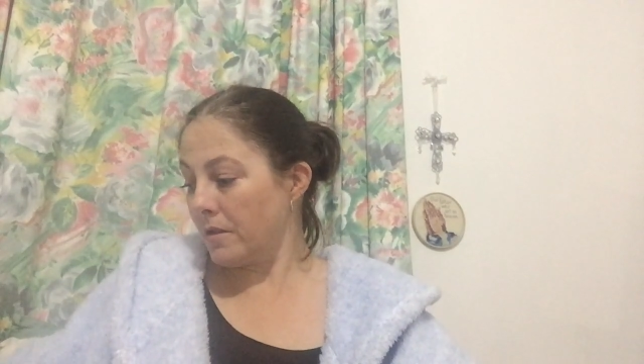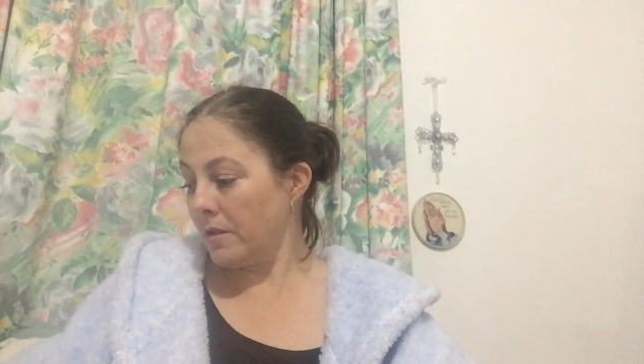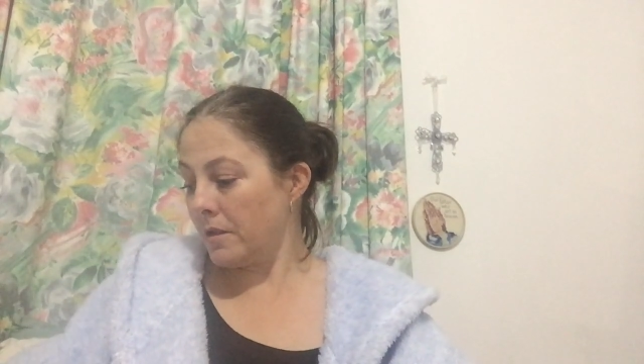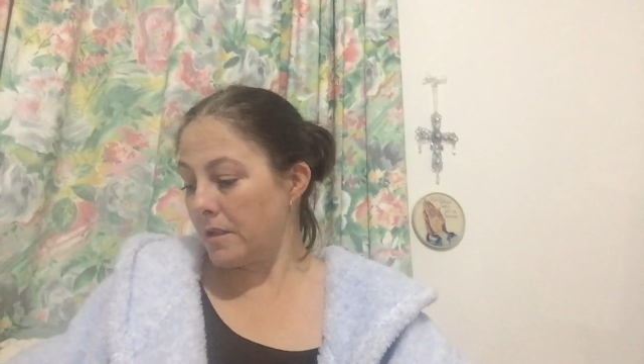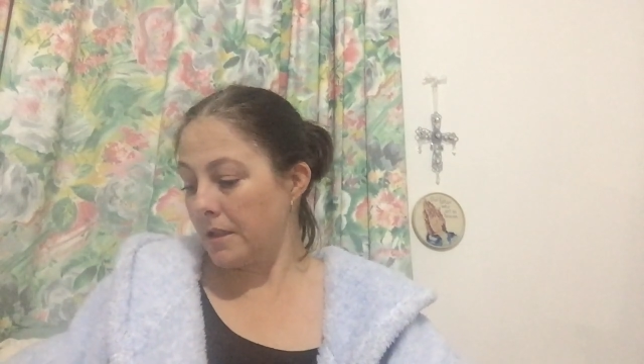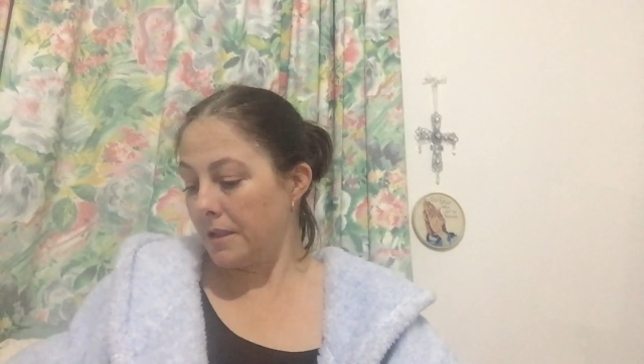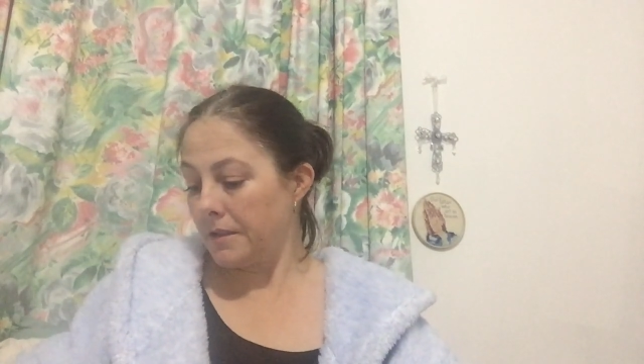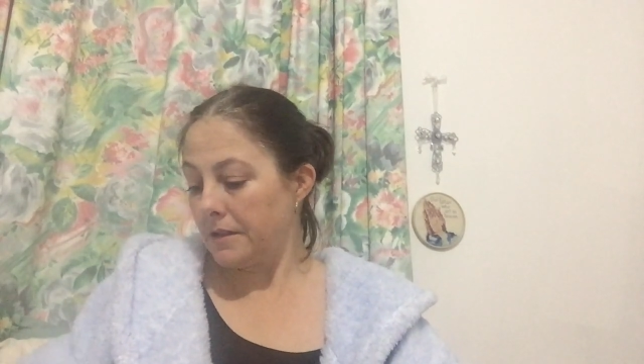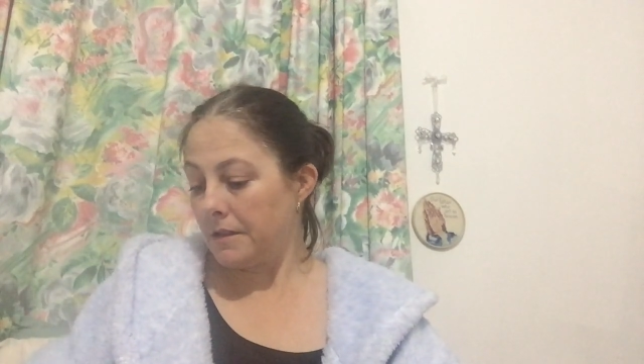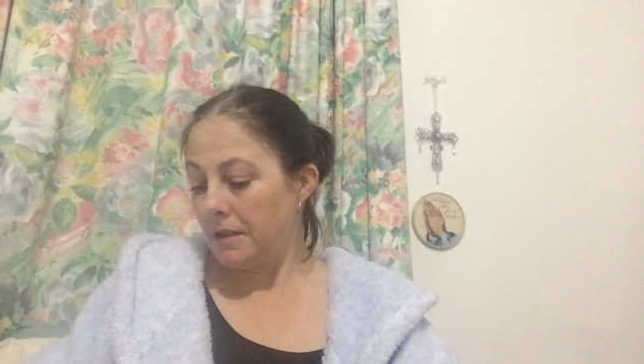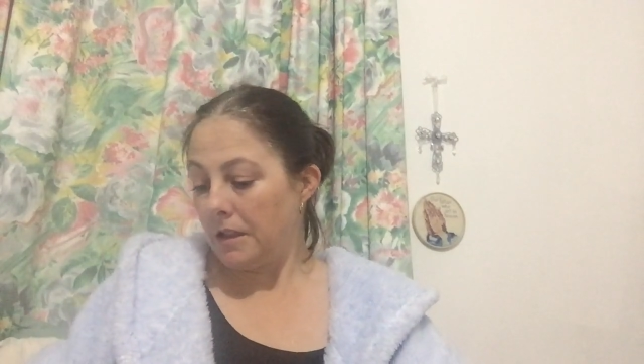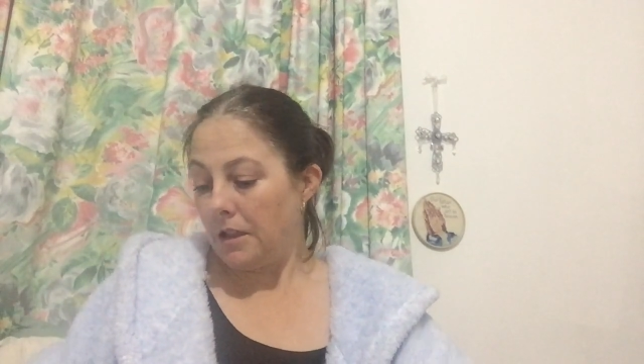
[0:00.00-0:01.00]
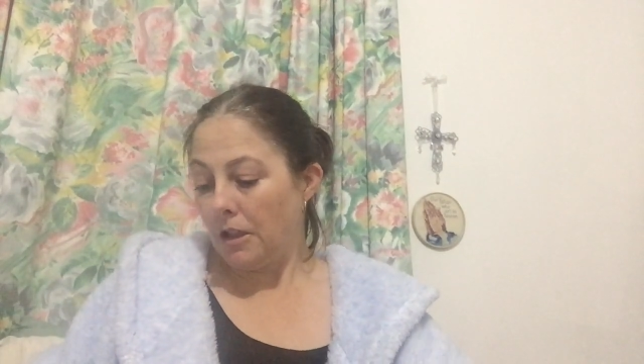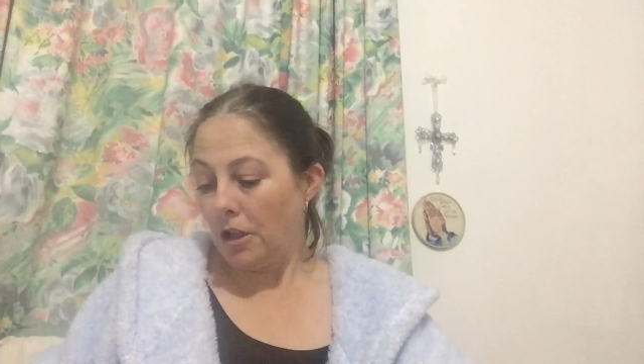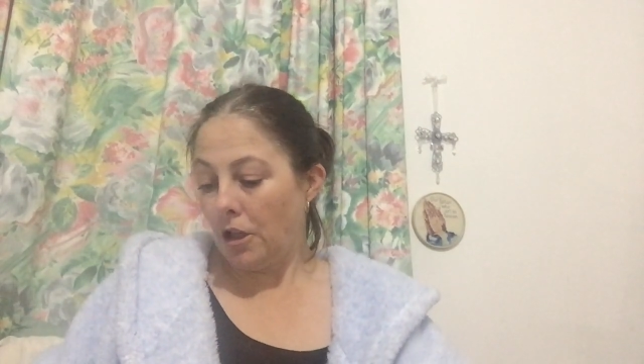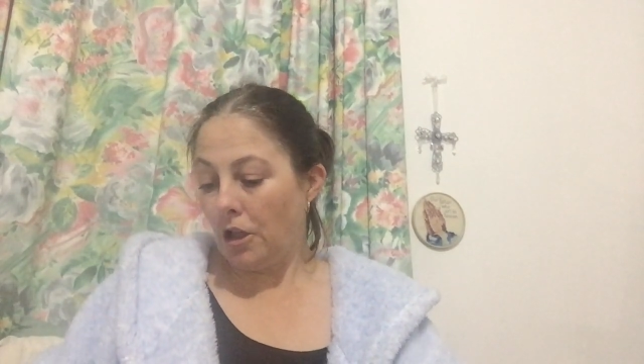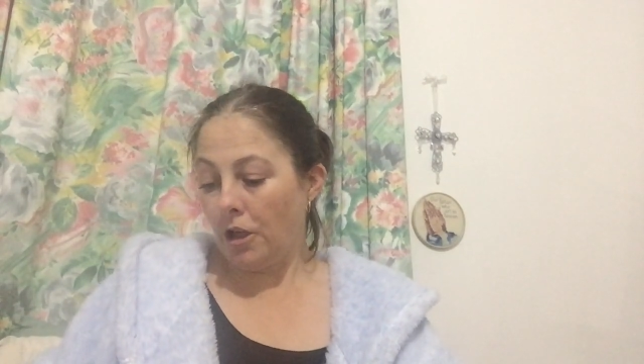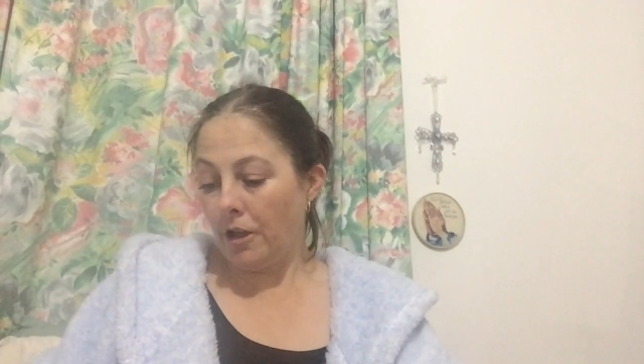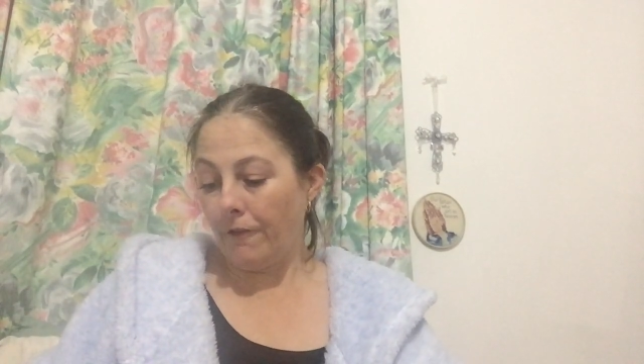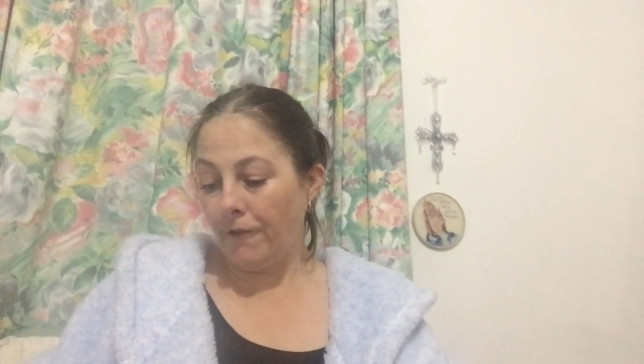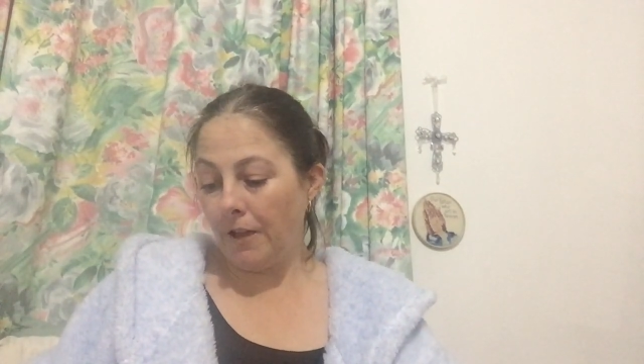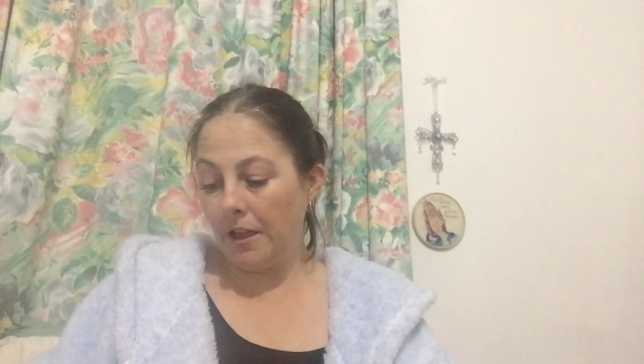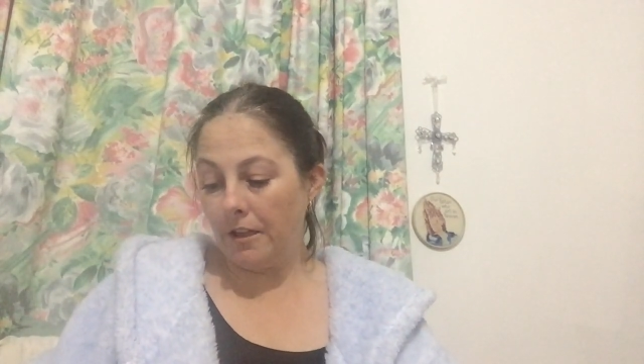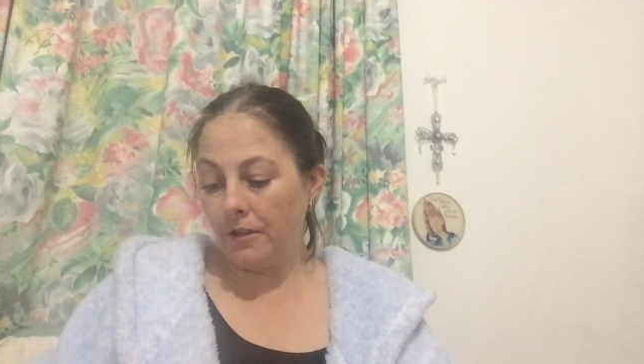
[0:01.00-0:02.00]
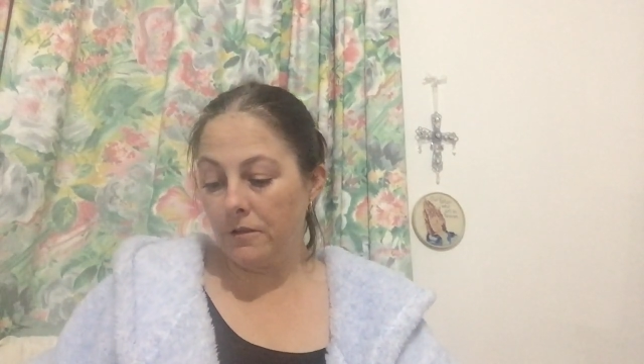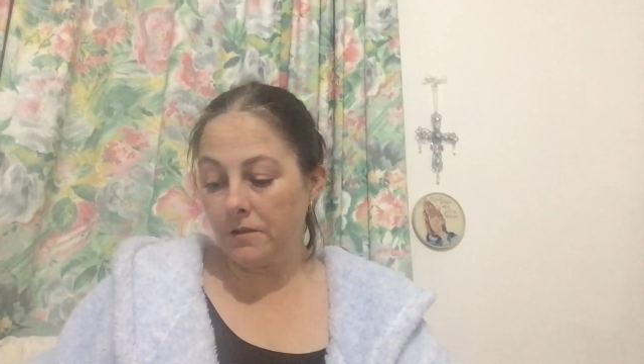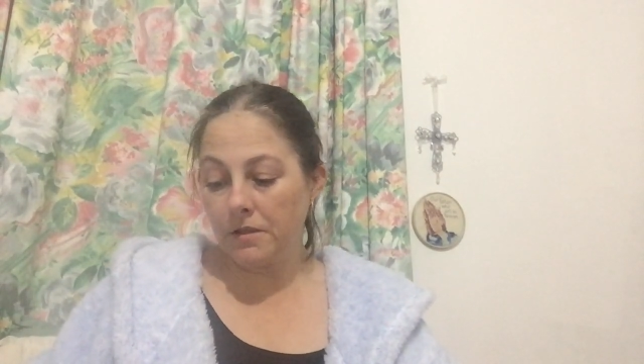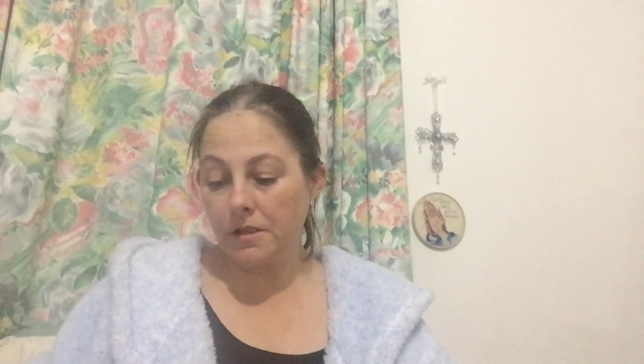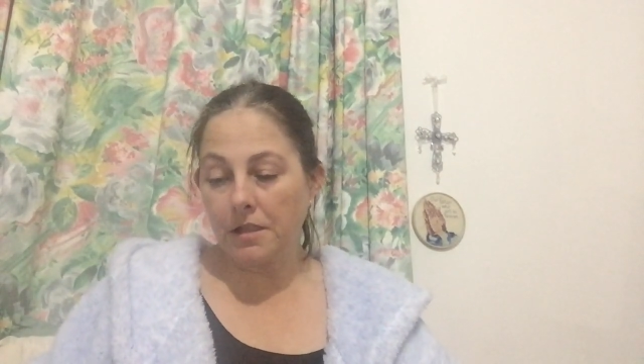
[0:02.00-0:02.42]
it, I found,